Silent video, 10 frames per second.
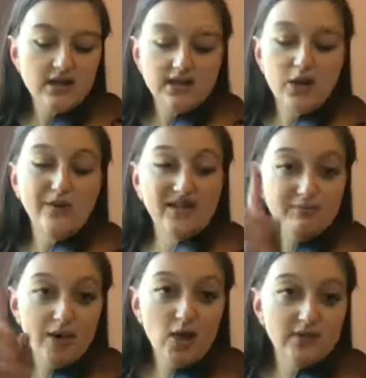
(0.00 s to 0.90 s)
Now with the
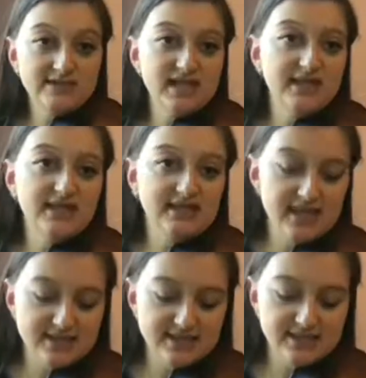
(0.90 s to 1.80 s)
bow, it'll sound like
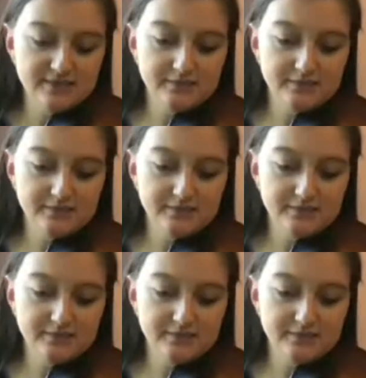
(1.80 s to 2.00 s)
this.